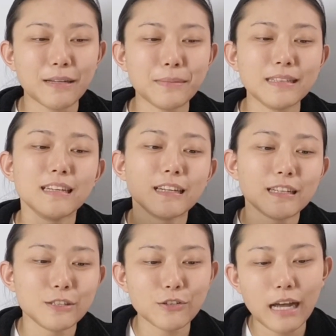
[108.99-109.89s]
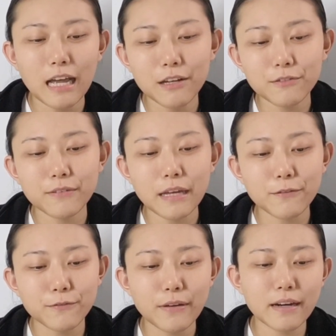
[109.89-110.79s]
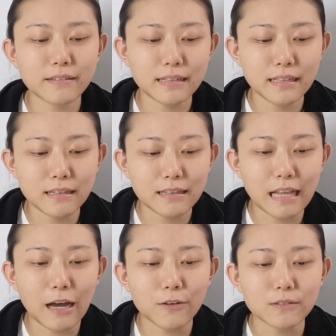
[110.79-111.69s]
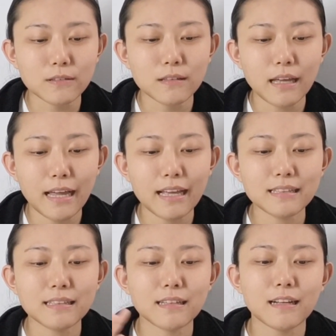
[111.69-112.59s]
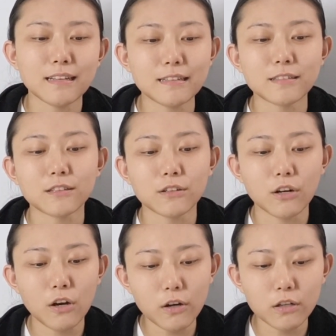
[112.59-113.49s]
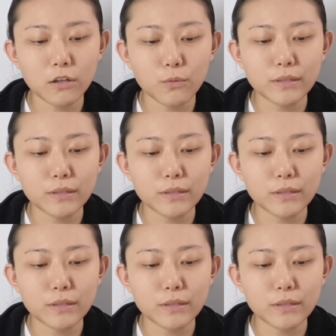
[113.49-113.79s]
I mean, you have a very loud and clear audio,